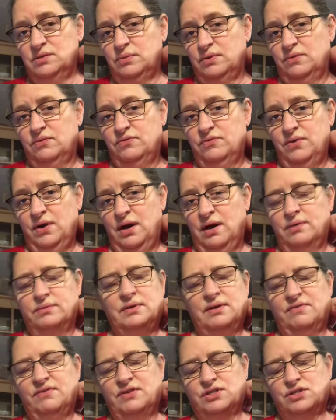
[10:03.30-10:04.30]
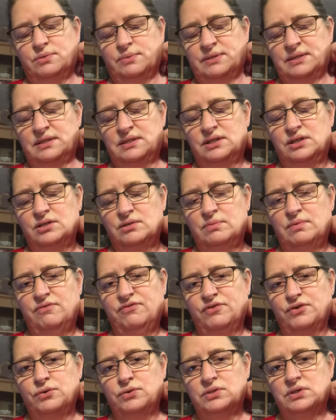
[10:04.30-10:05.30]
with not vegetables, excuse me,
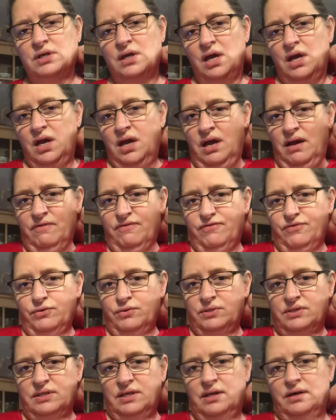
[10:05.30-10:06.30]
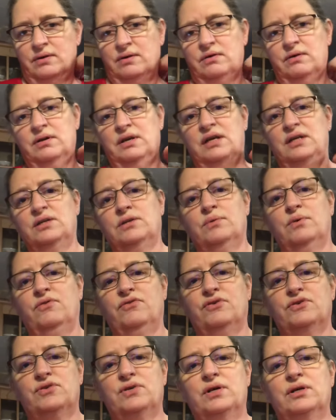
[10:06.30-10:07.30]
fruits, and fruits that are in your
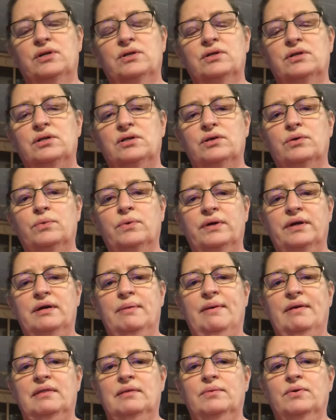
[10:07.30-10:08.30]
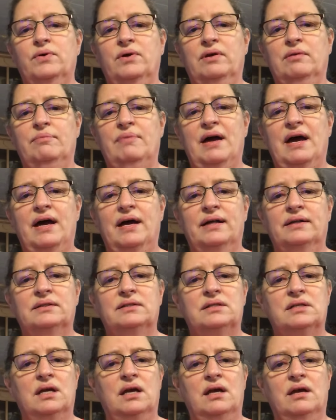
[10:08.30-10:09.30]
refrigerator and you're worried about them going bad.
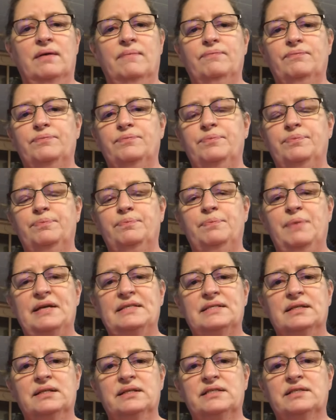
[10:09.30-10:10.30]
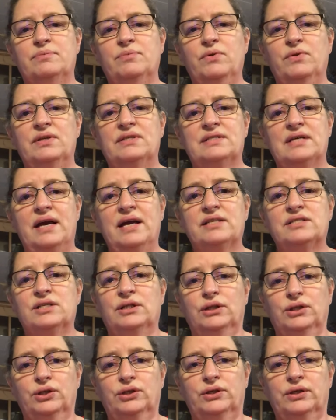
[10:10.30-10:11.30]
Basically smoothies. I had to
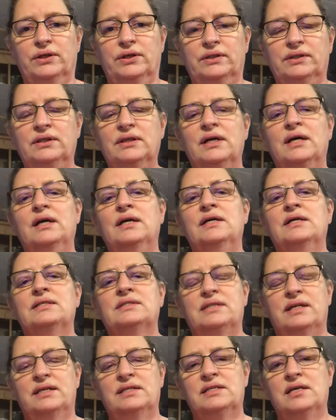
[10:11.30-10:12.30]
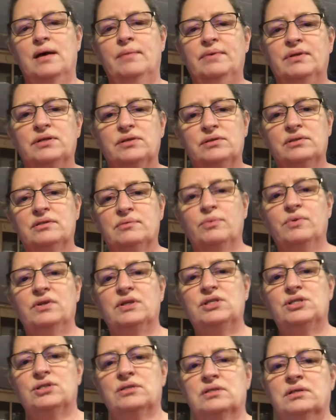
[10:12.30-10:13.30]
learn, Sunny taught me to do
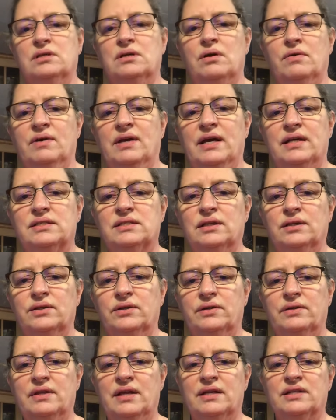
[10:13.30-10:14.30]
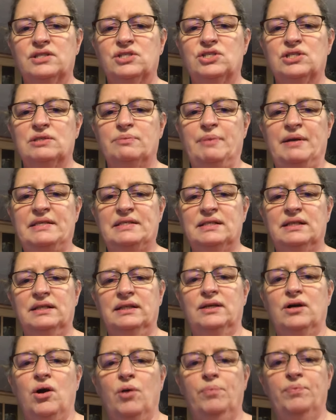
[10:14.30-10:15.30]
smoothies years ago, and I had to learn that it's just
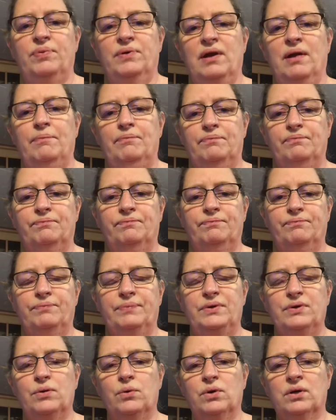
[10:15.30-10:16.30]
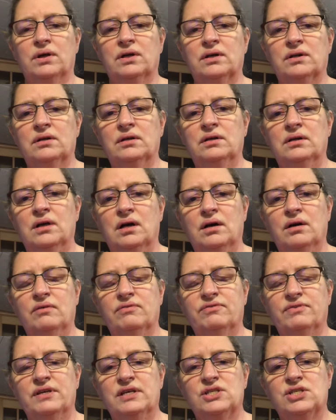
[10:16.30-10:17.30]
basically open up your
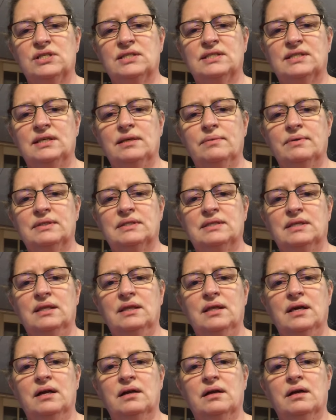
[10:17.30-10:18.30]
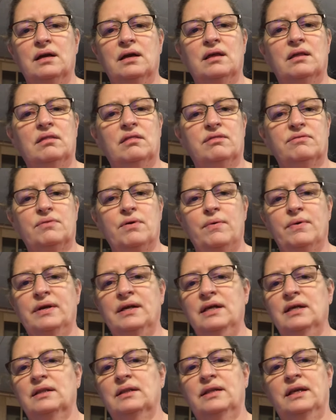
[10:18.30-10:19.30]
fridge and see what's in there and throw it
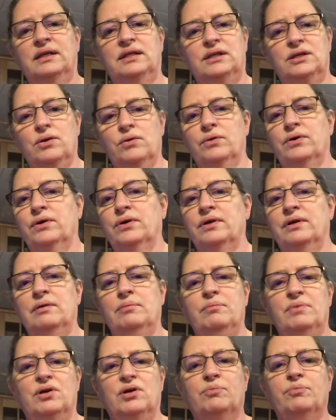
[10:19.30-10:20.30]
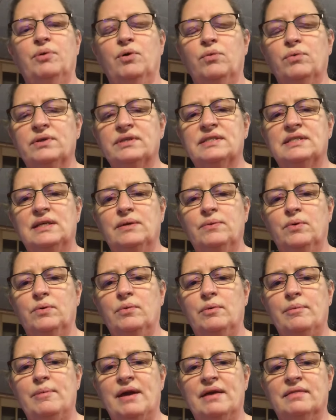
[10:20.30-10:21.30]
in, like yogurt and milk, but we'll see when
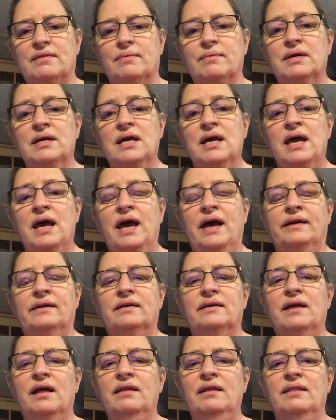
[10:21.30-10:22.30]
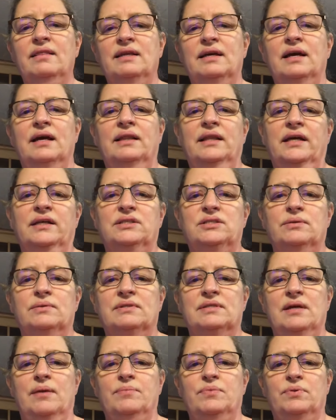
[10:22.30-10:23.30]
we make them. And another thing I'd like to
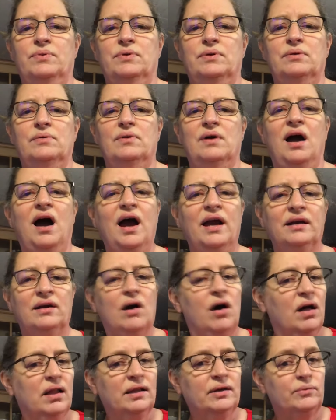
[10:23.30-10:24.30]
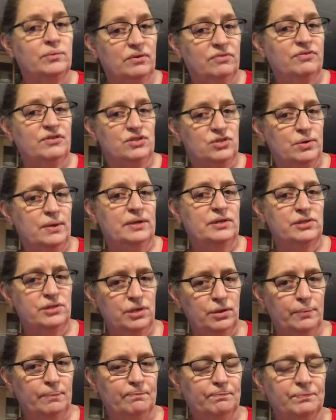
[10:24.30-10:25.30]
attempt with you, I call it refrigerator soup.